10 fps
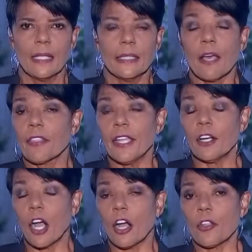Now,
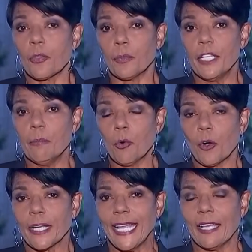there are three
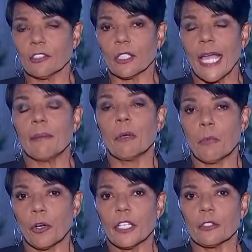more candlelight
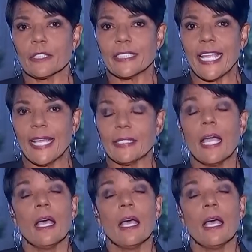memorials set